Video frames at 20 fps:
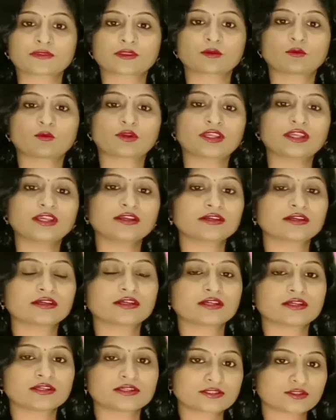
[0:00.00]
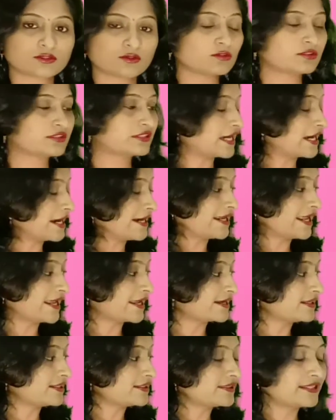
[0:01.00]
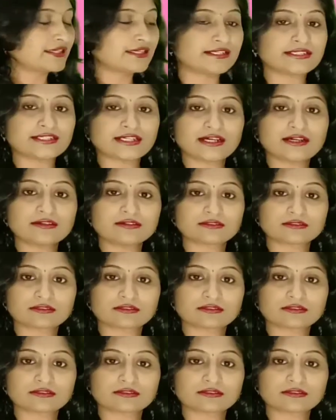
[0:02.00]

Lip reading: Okay, so that angle theta